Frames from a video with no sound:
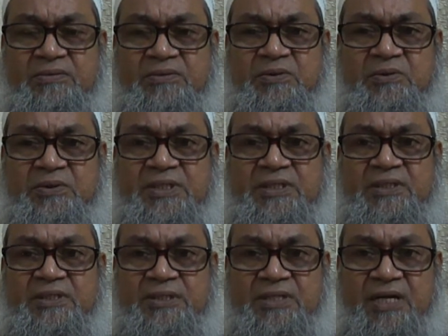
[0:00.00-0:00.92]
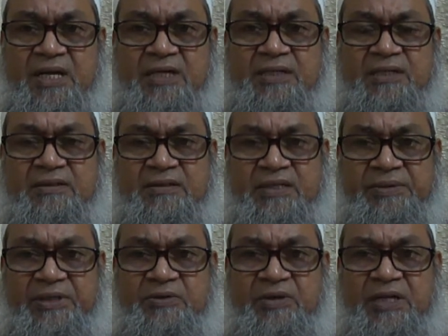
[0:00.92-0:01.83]
do these drug
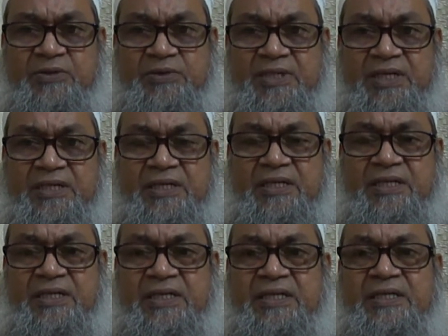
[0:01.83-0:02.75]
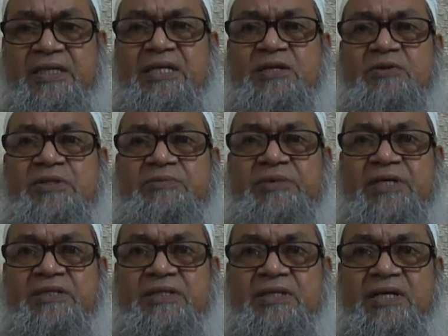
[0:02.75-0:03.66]
aminoglycoside enter into the
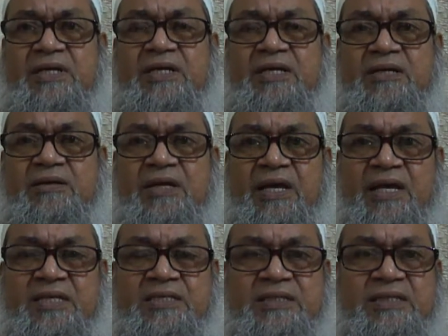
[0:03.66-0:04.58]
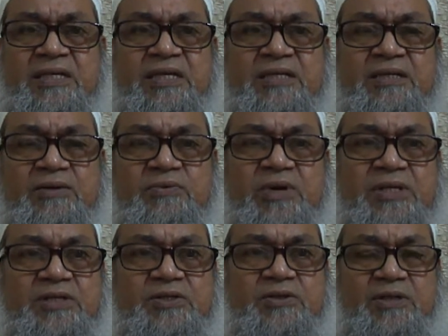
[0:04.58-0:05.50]
bacteria as they are
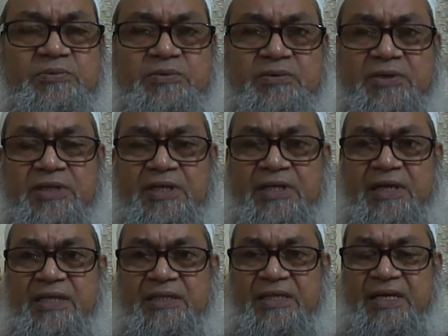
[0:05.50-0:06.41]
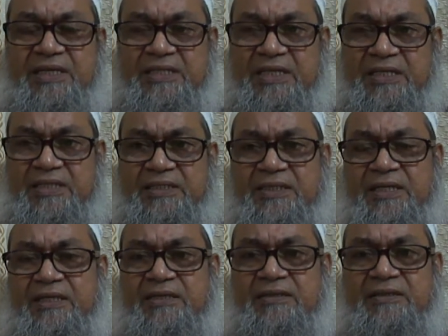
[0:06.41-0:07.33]
water soluble? And the answer is,
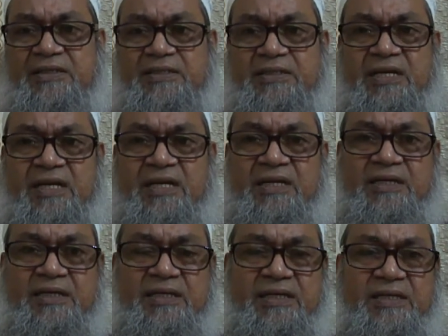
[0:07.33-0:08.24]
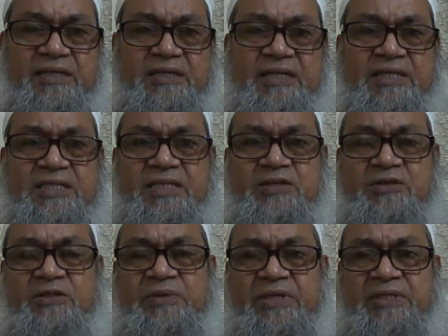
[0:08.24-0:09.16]
this drug enters into
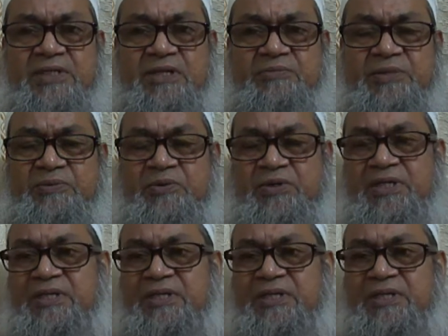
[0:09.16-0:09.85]
the bacteria before